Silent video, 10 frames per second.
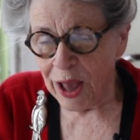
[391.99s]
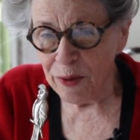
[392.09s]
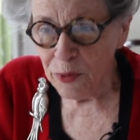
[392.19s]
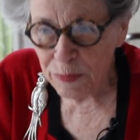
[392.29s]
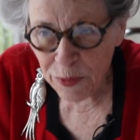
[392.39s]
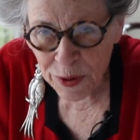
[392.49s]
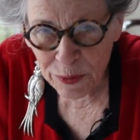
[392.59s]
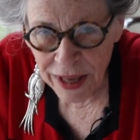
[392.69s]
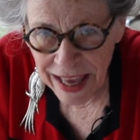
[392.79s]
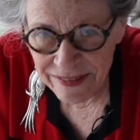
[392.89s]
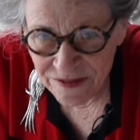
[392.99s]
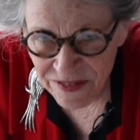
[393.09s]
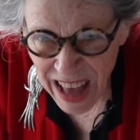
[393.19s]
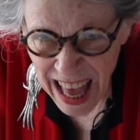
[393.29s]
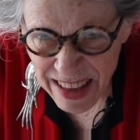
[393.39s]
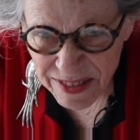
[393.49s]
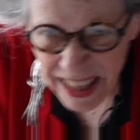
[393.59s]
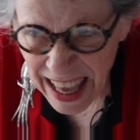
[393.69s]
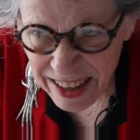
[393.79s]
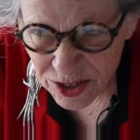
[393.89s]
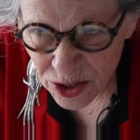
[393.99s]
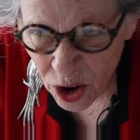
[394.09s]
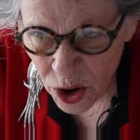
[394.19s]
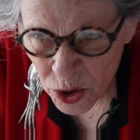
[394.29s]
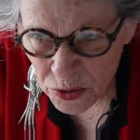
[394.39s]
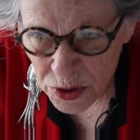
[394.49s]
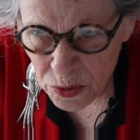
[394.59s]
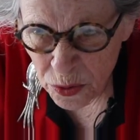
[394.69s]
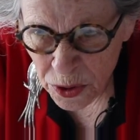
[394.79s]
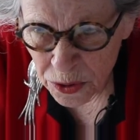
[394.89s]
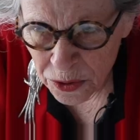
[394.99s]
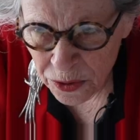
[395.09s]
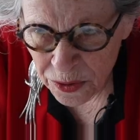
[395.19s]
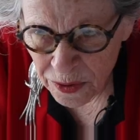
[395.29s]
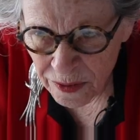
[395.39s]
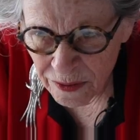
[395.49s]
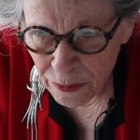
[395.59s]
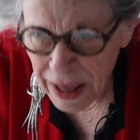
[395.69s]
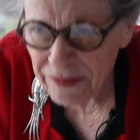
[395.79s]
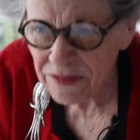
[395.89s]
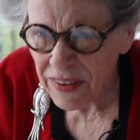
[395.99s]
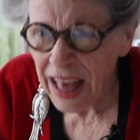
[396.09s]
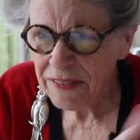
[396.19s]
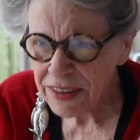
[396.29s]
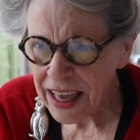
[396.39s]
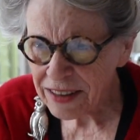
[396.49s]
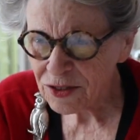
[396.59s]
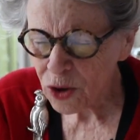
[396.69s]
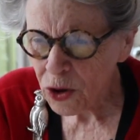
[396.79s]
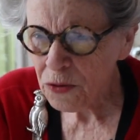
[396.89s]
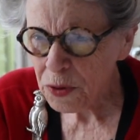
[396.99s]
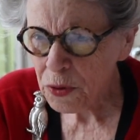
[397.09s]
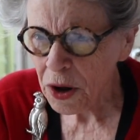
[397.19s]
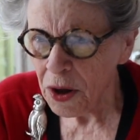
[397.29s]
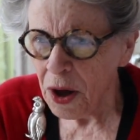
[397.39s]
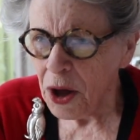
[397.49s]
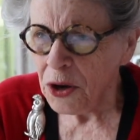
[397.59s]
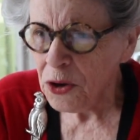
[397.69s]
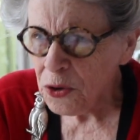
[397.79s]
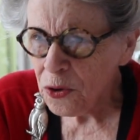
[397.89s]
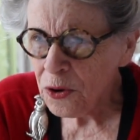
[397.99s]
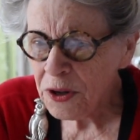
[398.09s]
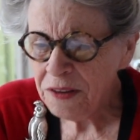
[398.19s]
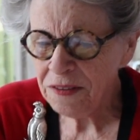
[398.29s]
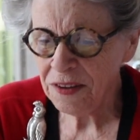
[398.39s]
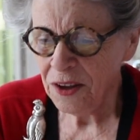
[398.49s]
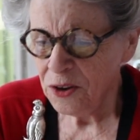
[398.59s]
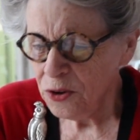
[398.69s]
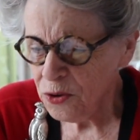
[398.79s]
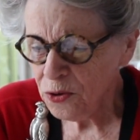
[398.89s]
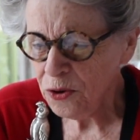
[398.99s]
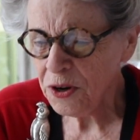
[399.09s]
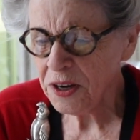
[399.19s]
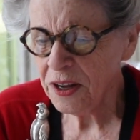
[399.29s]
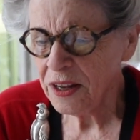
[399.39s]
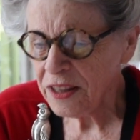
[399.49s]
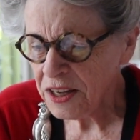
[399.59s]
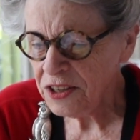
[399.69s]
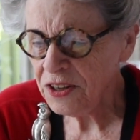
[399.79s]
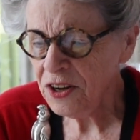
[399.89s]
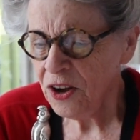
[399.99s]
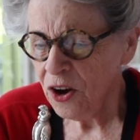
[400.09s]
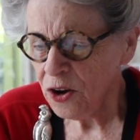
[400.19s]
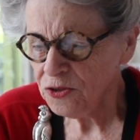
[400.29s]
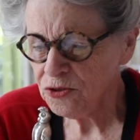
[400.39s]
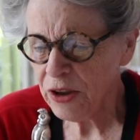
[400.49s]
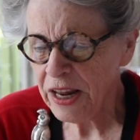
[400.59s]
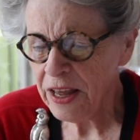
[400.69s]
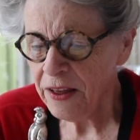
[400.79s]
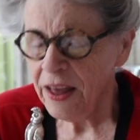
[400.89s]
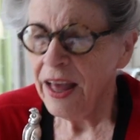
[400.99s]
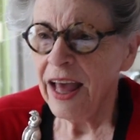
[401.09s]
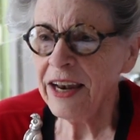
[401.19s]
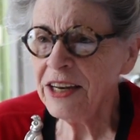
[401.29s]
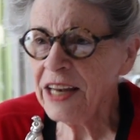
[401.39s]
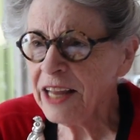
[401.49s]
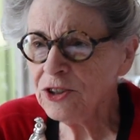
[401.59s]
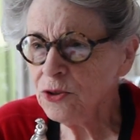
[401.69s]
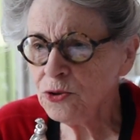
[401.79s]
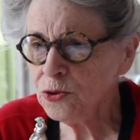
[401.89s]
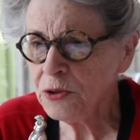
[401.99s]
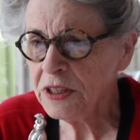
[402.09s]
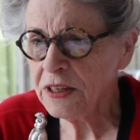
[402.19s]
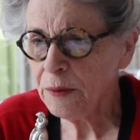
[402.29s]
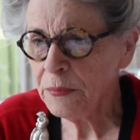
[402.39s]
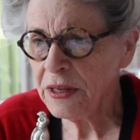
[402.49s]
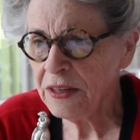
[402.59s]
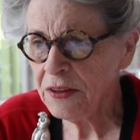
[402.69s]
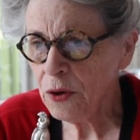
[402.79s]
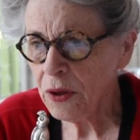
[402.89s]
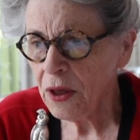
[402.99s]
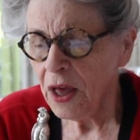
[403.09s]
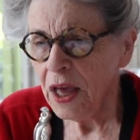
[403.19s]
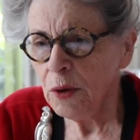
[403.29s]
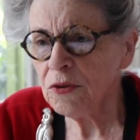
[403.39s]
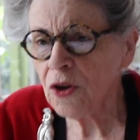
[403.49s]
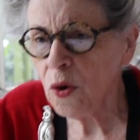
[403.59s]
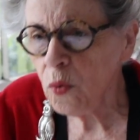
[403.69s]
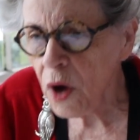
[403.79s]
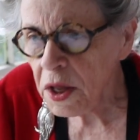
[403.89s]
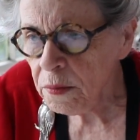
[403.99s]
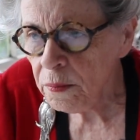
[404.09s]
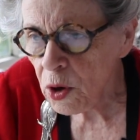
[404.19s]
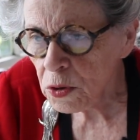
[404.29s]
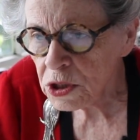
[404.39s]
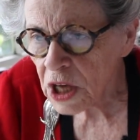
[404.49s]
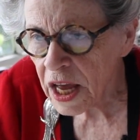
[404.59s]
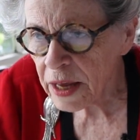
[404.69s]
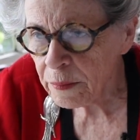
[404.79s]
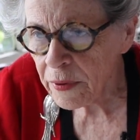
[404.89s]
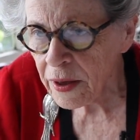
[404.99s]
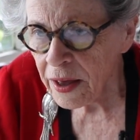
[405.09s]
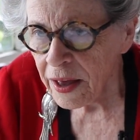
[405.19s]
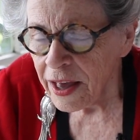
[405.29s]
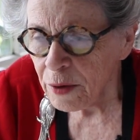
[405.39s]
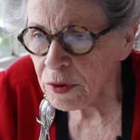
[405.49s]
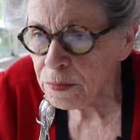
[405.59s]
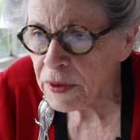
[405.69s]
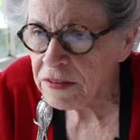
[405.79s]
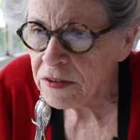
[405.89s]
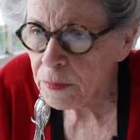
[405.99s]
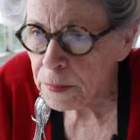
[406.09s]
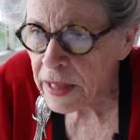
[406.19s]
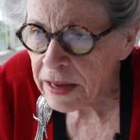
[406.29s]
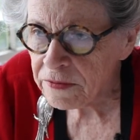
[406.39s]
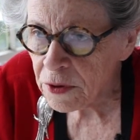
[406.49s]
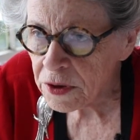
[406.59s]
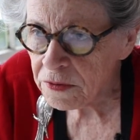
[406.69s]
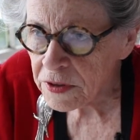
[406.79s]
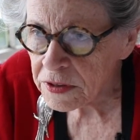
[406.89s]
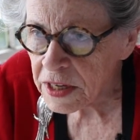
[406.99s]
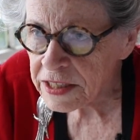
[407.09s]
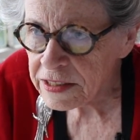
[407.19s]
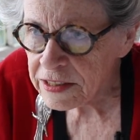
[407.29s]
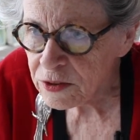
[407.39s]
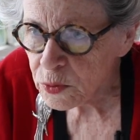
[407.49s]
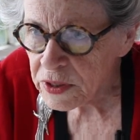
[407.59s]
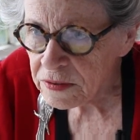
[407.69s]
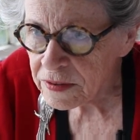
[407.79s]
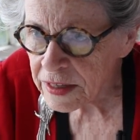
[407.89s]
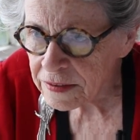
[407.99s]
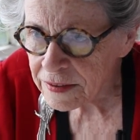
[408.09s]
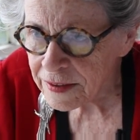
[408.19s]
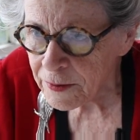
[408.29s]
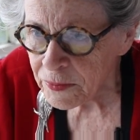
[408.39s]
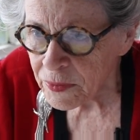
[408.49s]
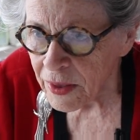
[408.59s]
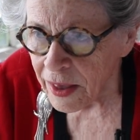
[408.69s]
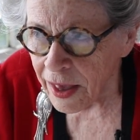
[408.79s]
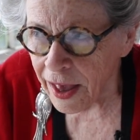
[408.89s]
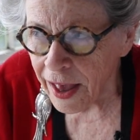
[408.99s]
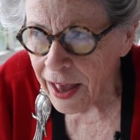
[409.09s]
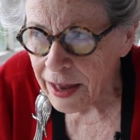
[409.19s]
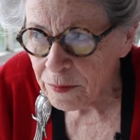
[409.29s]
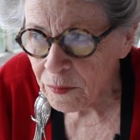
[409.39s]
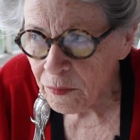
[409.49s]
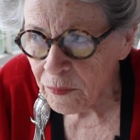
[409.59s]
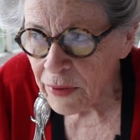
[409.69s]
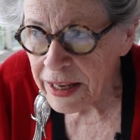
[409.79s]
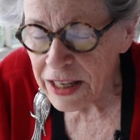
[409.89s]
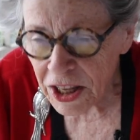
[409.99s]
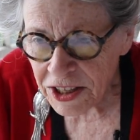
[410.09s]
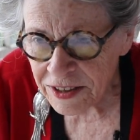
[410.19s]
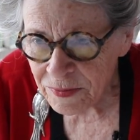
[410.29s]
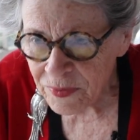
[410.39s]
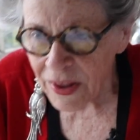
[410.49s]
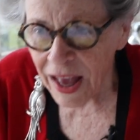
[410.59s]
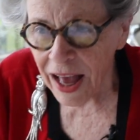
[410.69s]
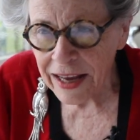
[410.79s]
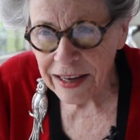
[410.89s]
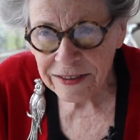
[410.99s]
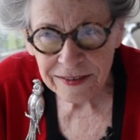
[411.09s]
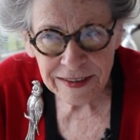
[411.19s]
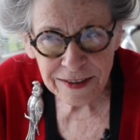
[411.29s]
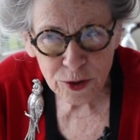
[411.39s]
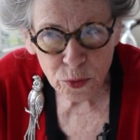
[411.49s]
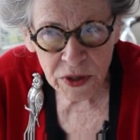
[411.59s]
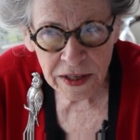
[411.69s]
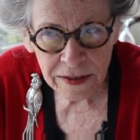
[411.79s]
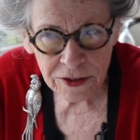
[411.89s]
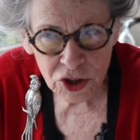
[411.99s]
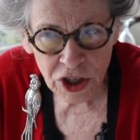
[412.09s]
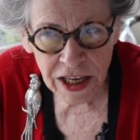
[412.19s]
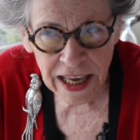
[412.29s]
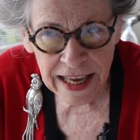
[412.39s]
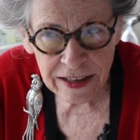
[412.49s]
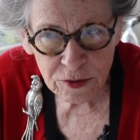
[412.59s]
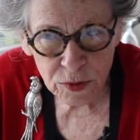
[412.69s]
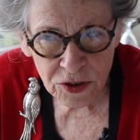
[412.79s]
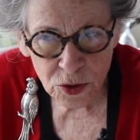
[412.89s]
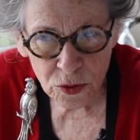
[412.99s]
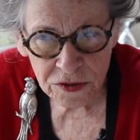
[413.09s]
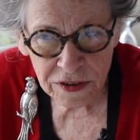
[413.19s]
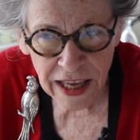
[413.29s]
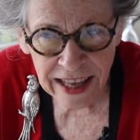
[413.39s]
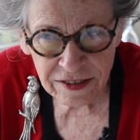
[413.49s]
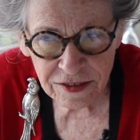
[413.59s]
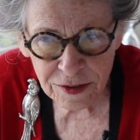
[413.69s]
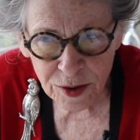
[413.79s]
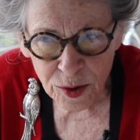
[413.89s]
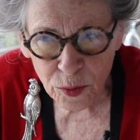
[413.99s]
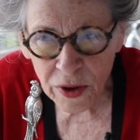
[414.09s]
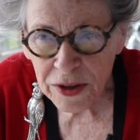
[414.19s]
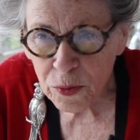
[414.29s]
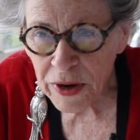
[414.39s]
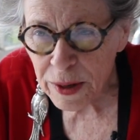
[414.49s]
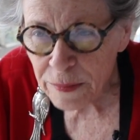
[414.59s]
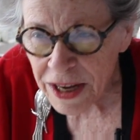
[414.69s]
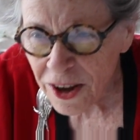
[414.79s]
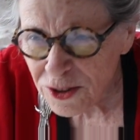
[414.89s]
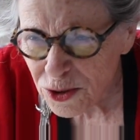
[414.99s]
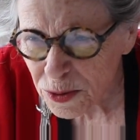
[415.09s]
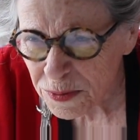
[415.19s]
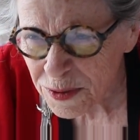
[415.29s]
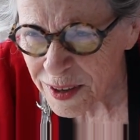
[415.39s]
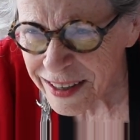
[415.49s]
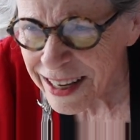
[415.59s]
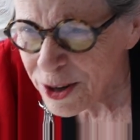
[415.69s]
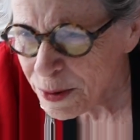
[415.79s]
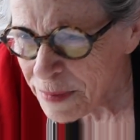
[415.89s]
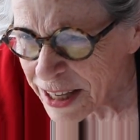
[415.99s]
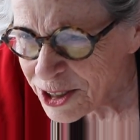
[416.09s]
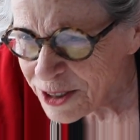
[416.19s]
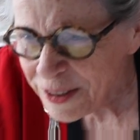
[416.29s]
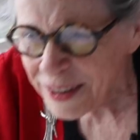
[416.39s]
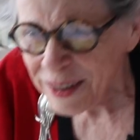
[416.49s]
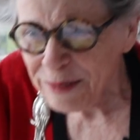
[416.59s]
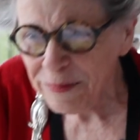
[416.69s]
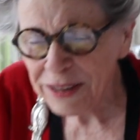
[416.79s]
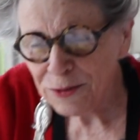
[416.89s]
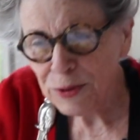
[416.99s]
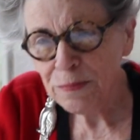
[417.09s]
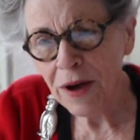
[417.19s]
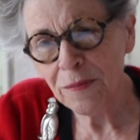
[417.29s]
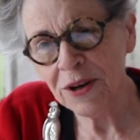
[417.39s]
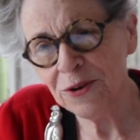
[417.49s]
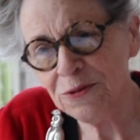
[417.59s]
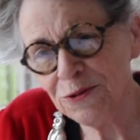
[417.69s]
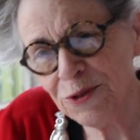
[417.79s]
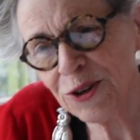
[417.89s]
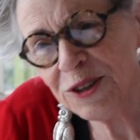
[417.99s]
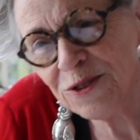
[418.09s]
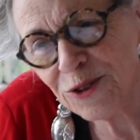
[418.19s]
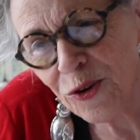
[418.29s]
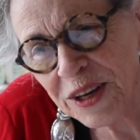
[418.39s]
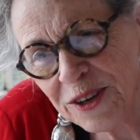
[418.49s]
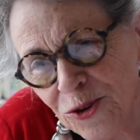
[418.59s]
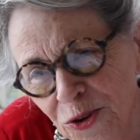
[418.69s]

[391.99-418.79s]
At one point, we had five casts all over the world. We had five casts all over the world New Orleans, New York, London, Australia, and a national touring company what in the, the play? It was called One More Time. It was based on Black Vaudeville, 1926. Uh -huh. And in London, I got to see the Queen shake hands with the New Orleans cast while they're wearing my costumes. Can you imagine? My sweet mama, who took in sewing in